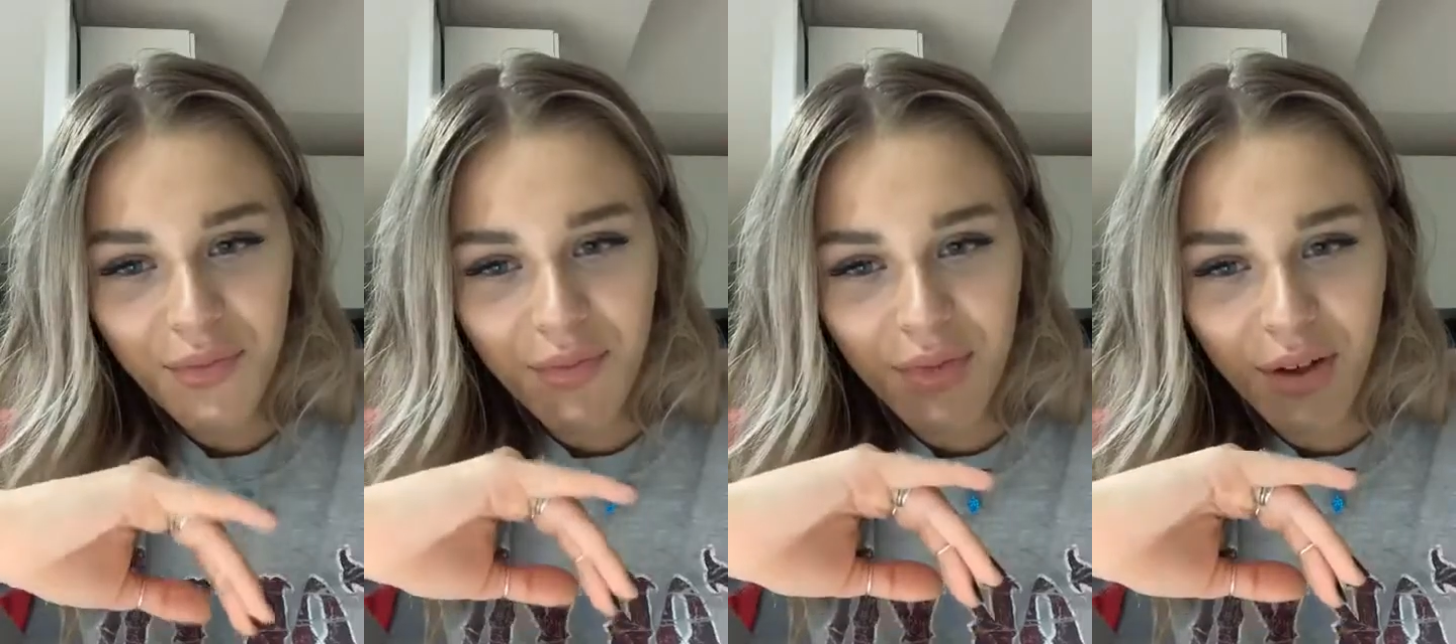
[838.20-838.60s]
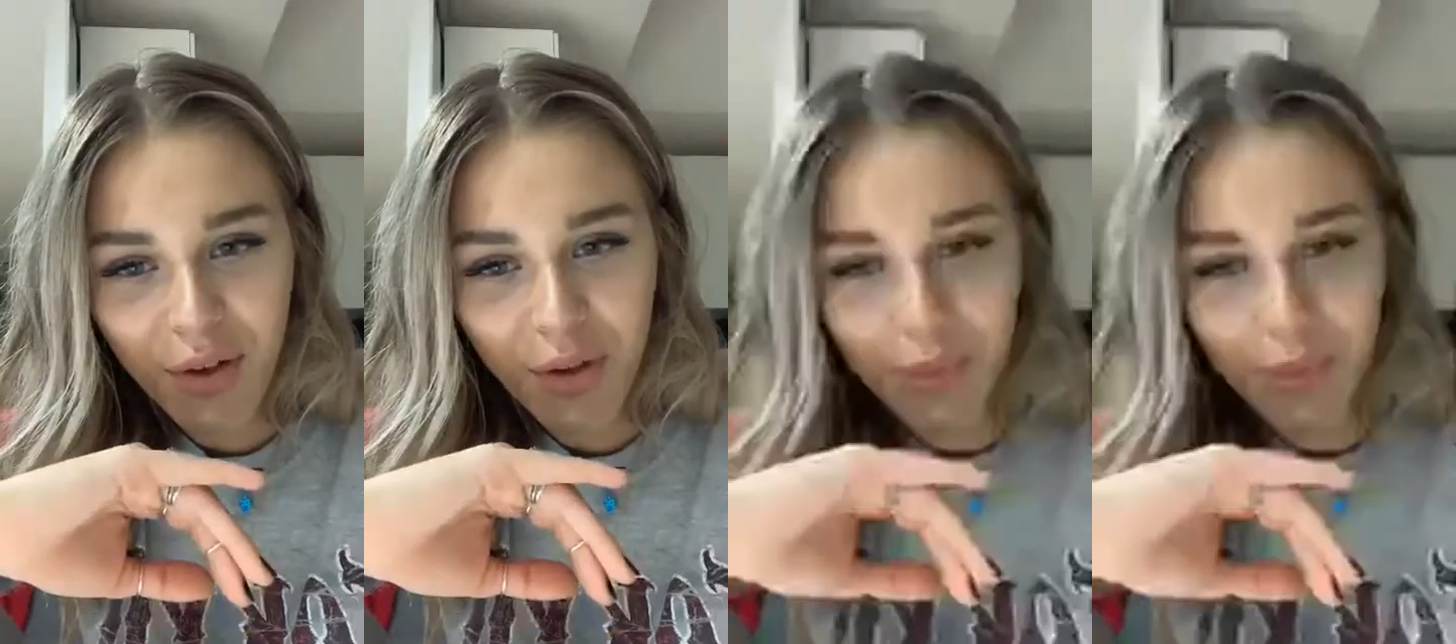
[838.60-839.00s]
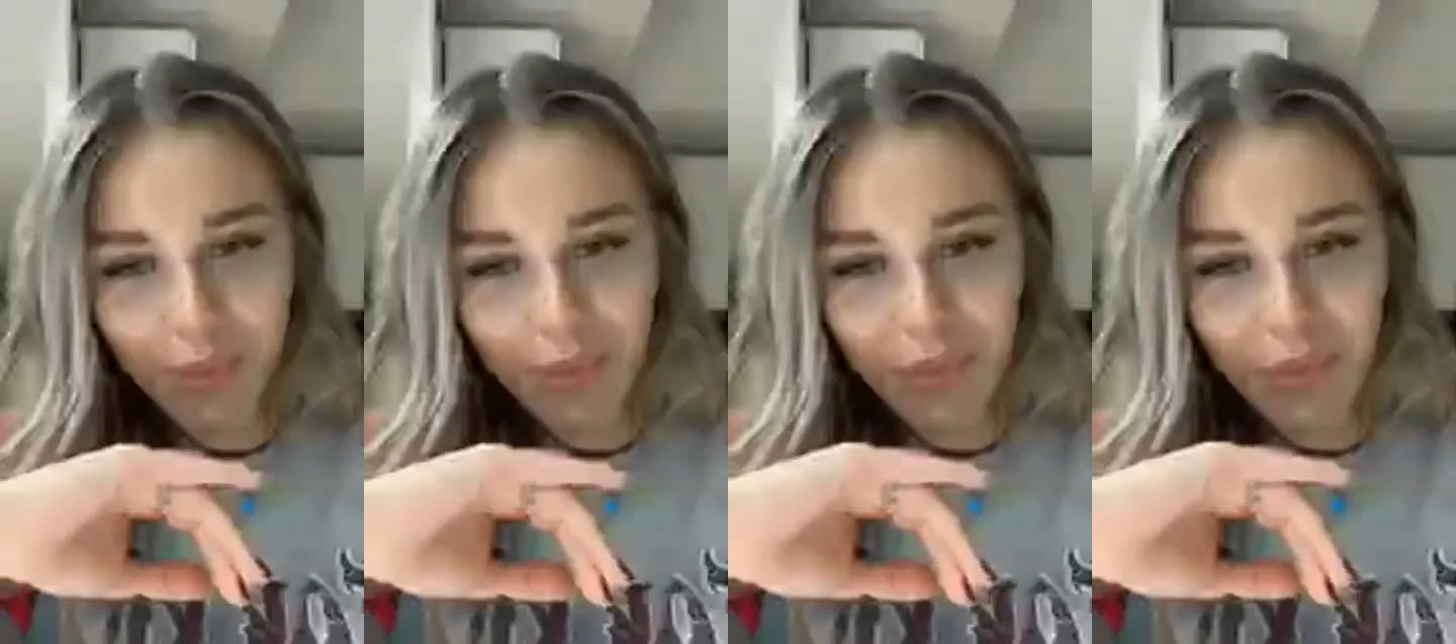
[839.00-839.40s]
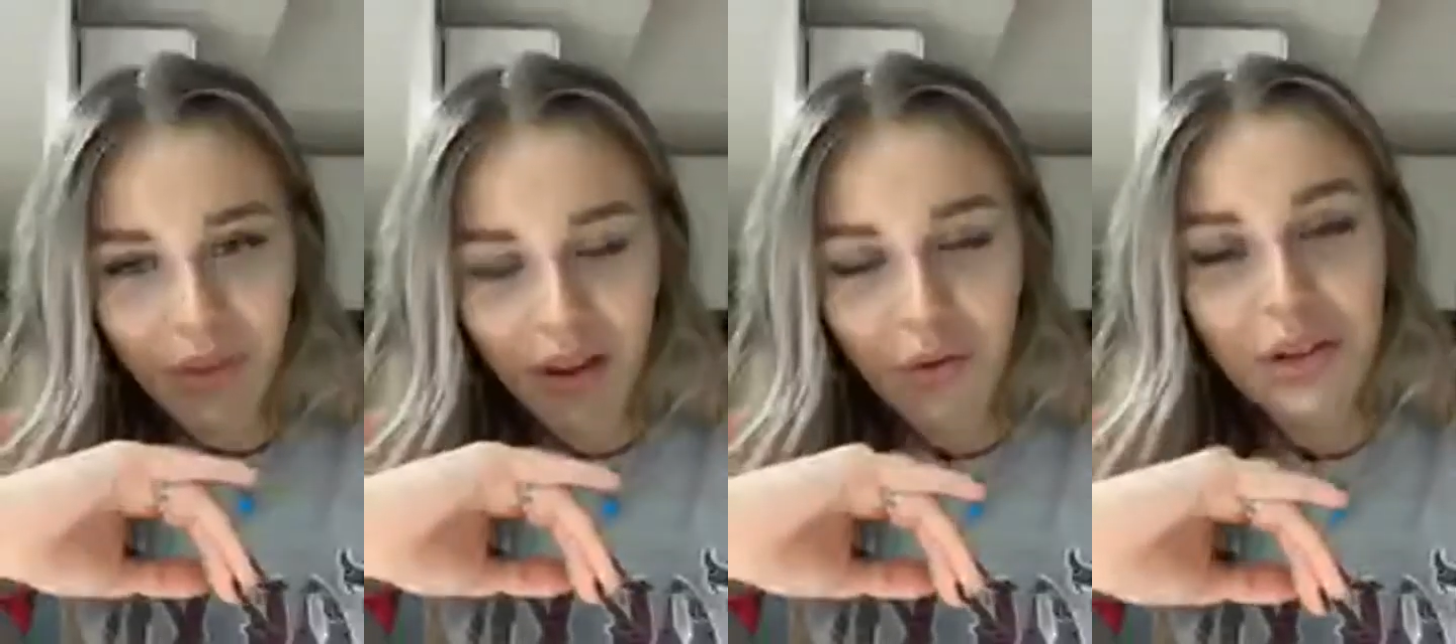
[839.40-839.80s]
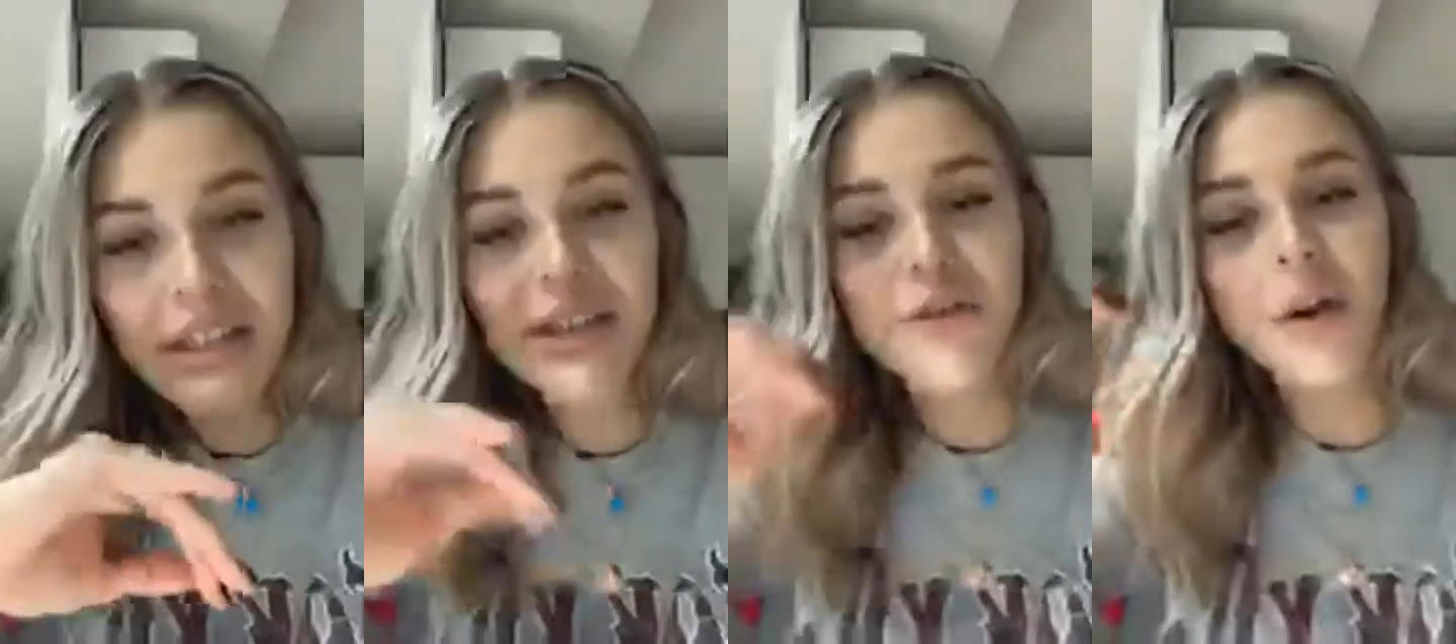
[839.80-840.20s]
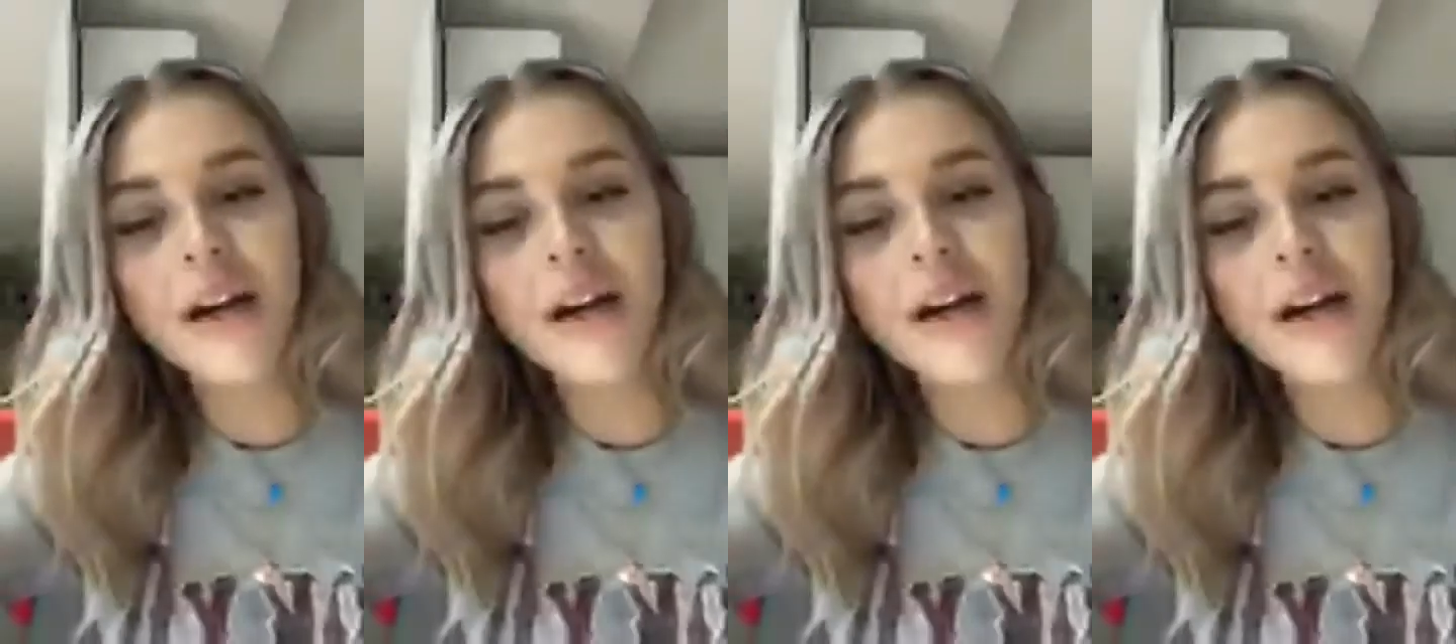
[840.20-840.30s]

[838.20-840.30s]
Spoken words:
No. Honestly, do you know what?